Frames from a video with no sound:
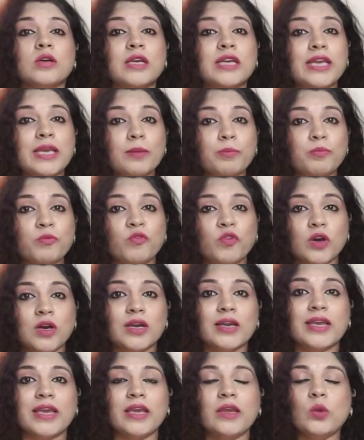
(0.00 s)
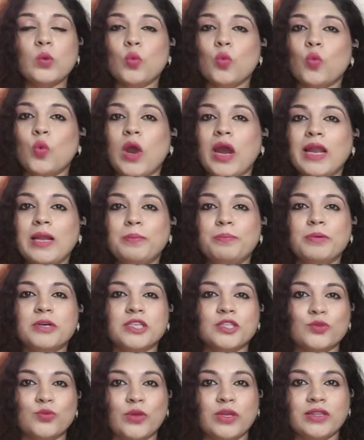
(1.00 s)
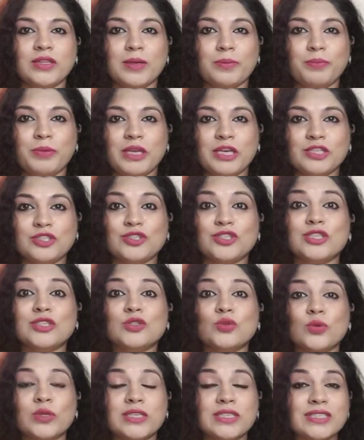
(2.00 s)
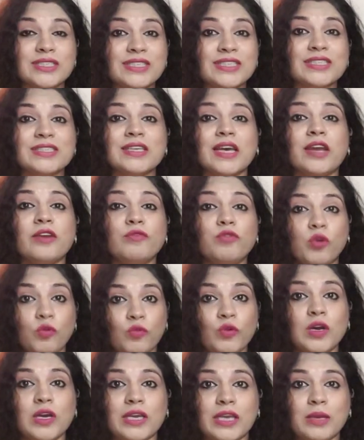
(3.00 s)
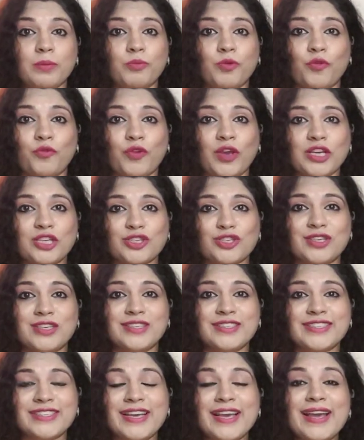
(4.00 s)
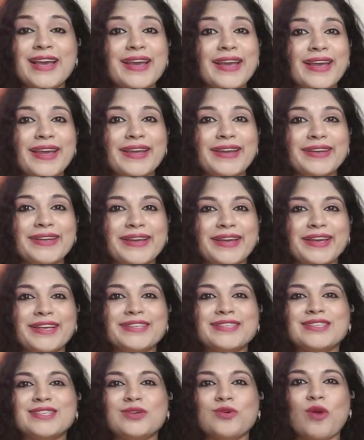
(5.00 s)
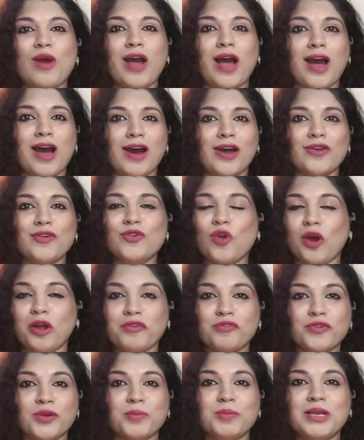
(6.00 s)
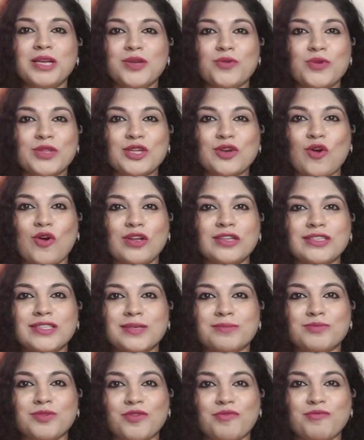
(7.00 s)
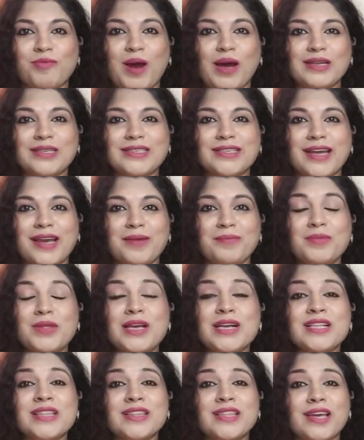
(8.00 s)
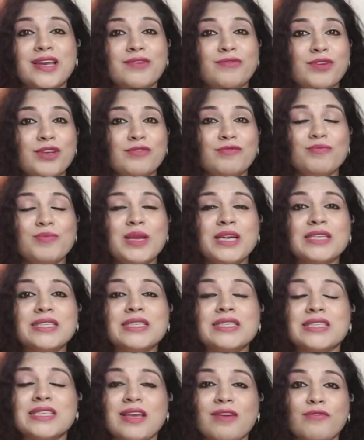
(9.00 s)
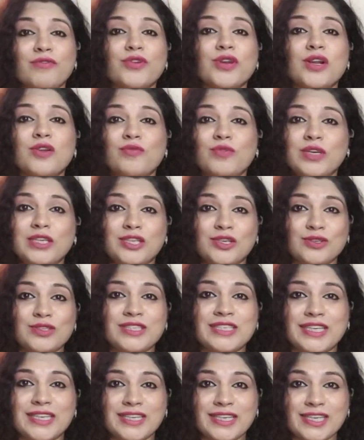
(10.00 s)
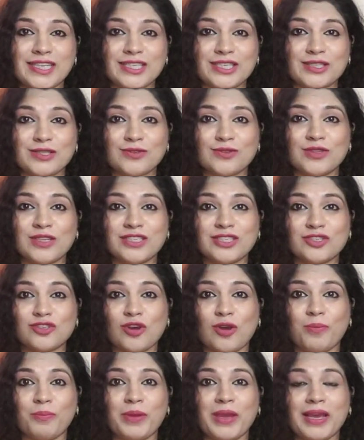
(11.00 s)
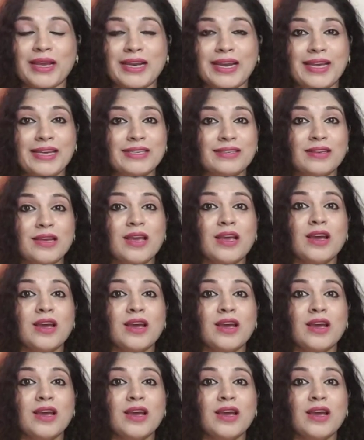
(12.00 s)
keep working while pursuing their PhD. So it is designed for working professionals. In case you are not familiar with the concept of part-time, then we've made several videos dedicated to this topic, like